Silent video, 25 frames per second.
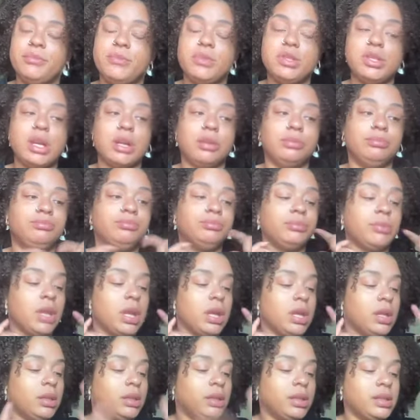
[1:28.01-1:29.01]
So
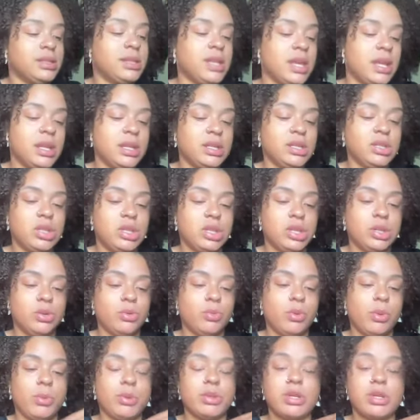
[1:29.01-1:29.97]
let's get into what